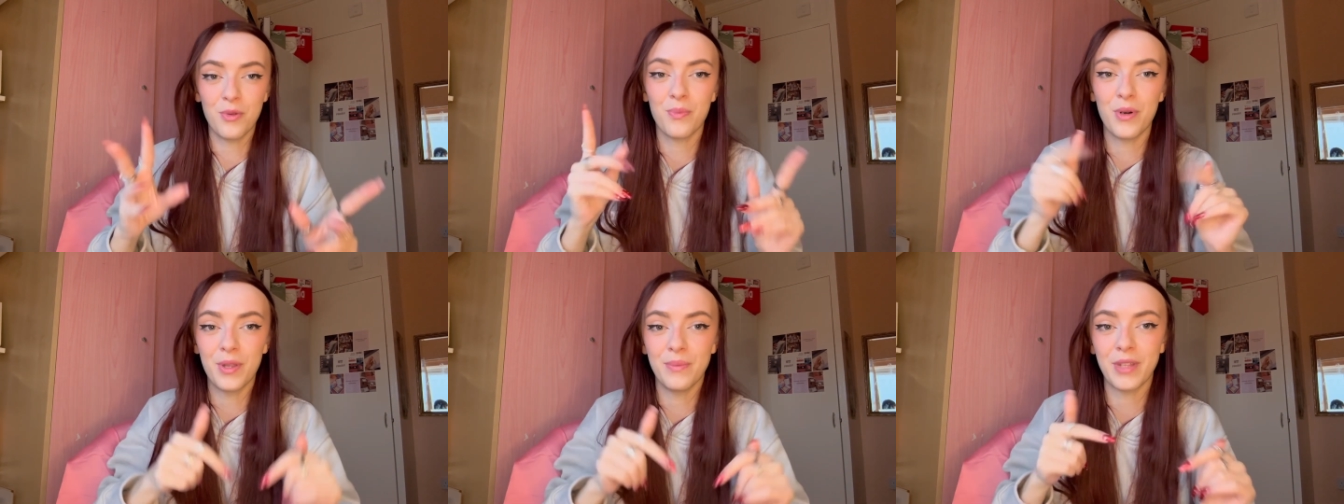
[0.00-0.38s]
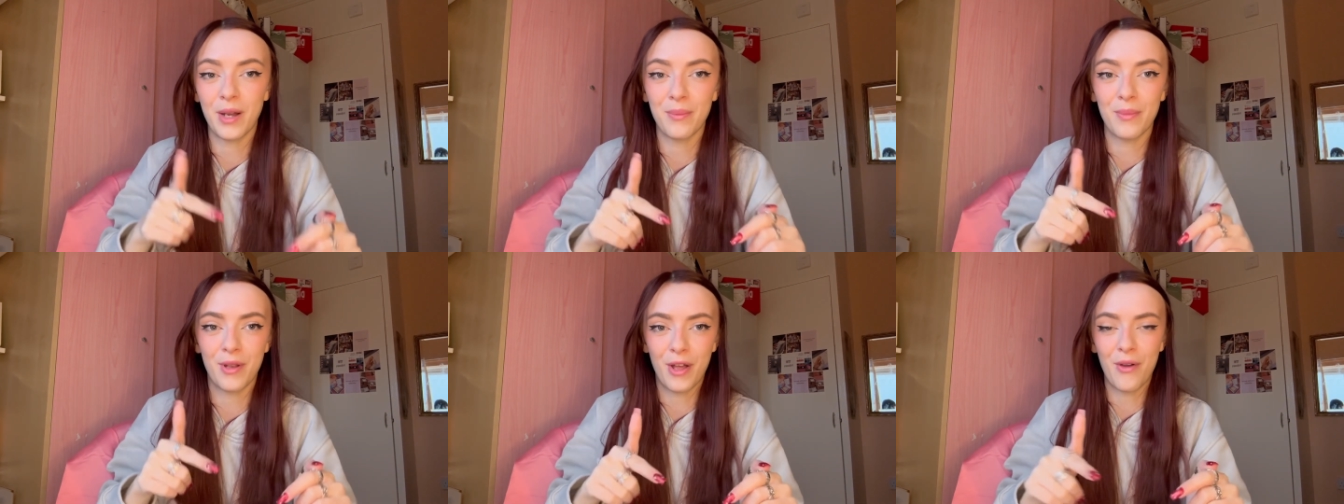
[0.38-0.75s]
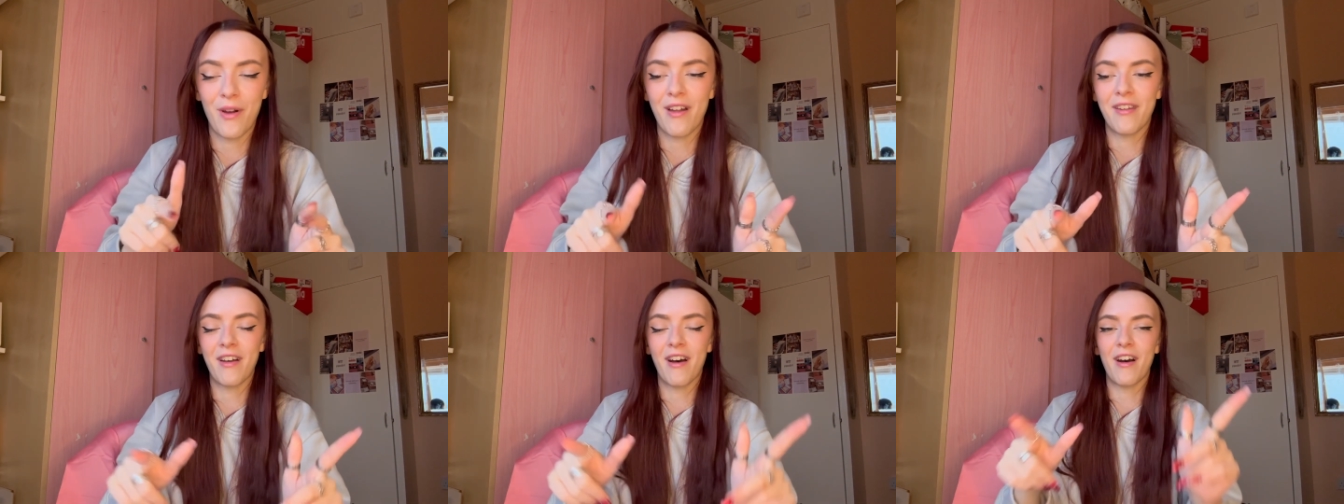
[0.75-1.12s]
put them down below
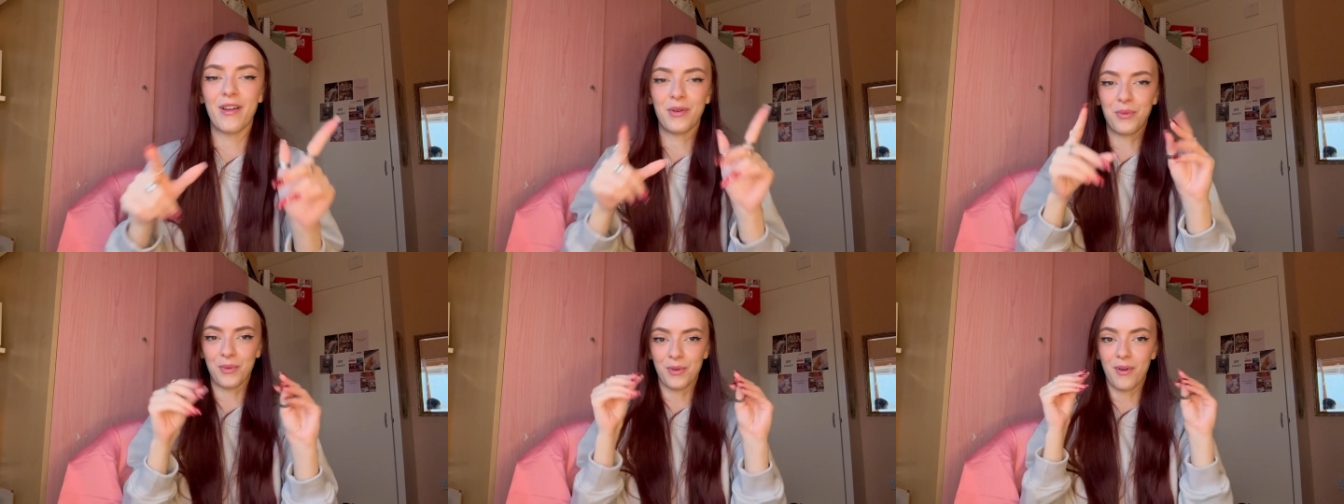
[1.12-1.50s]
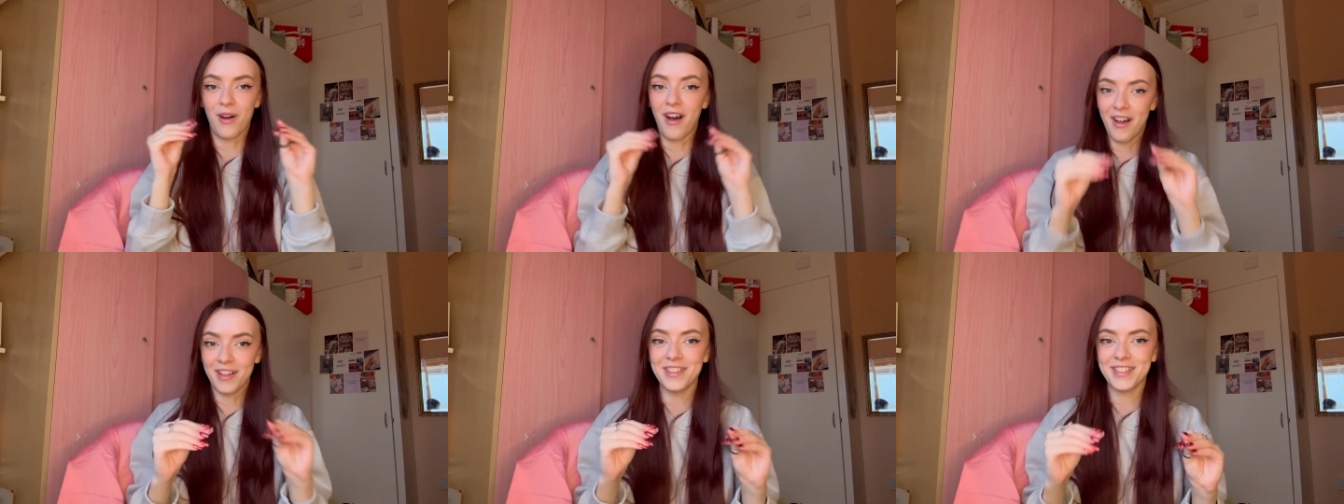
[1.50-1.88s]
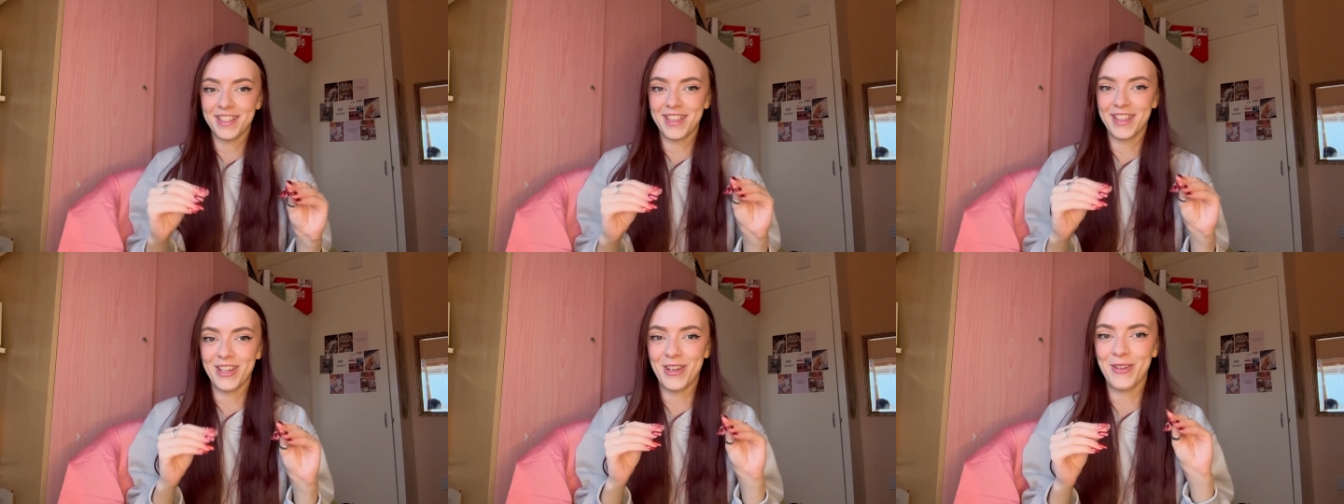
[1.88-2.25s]
and I will answer
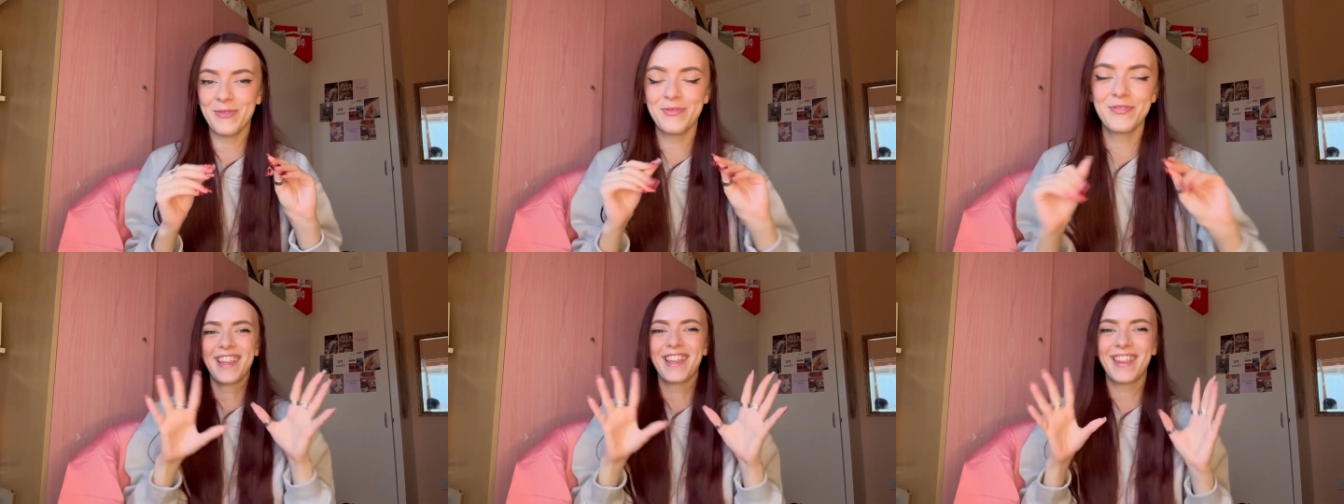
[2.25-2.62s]
them.